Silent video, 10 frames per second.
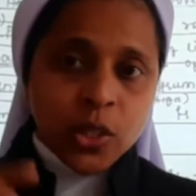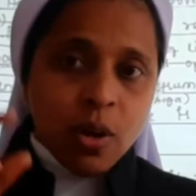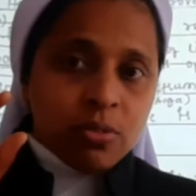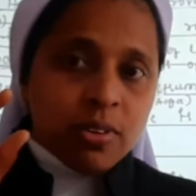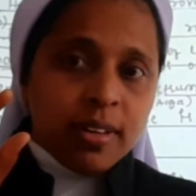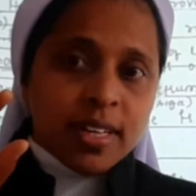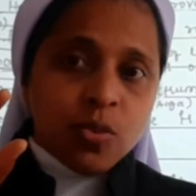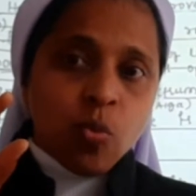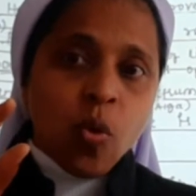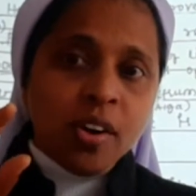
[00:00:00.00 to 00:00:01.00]
you have to
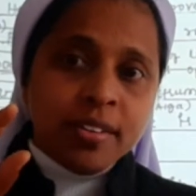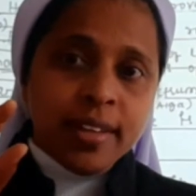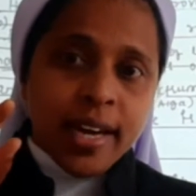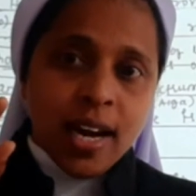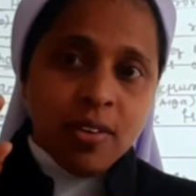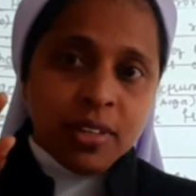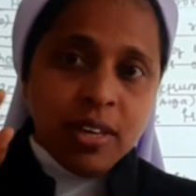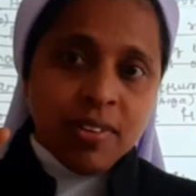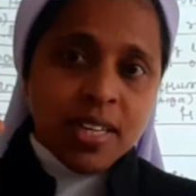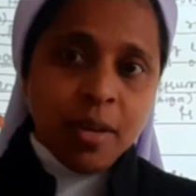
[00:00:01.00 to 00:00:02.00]
learn what they have
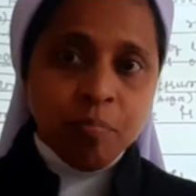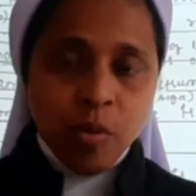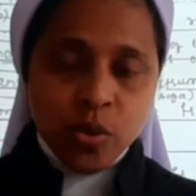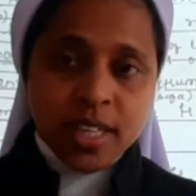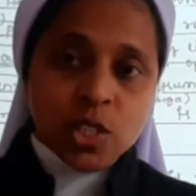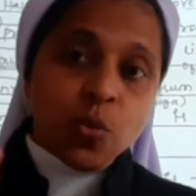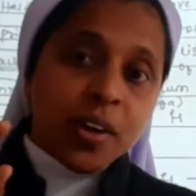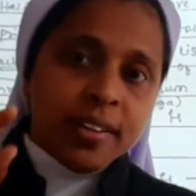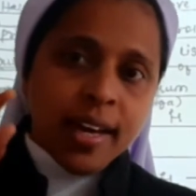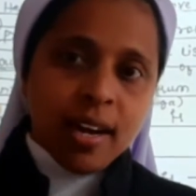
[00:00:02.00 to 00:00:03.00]
given importance,
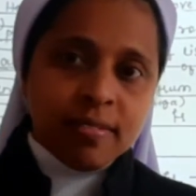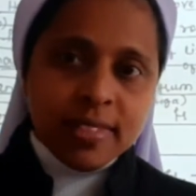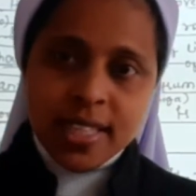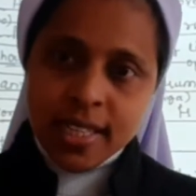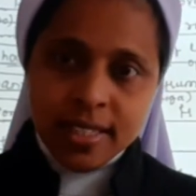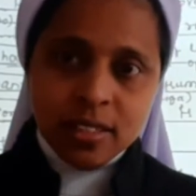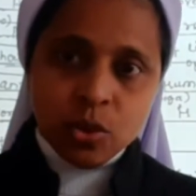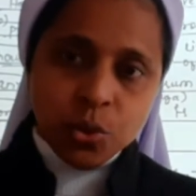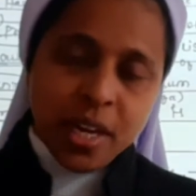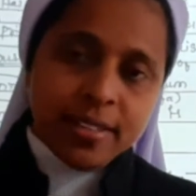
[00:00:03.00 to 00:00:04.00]
what they have done
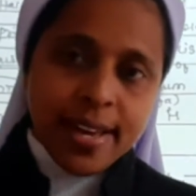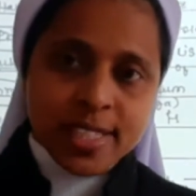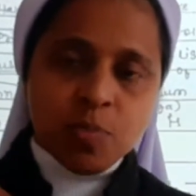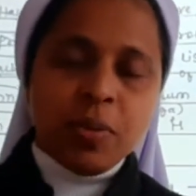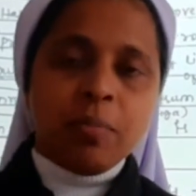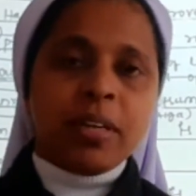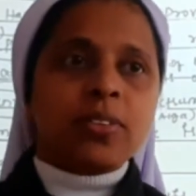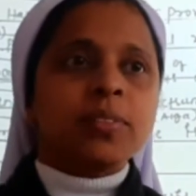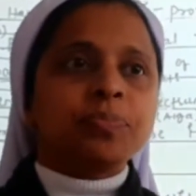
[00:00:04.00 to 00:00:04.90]
through that experiment.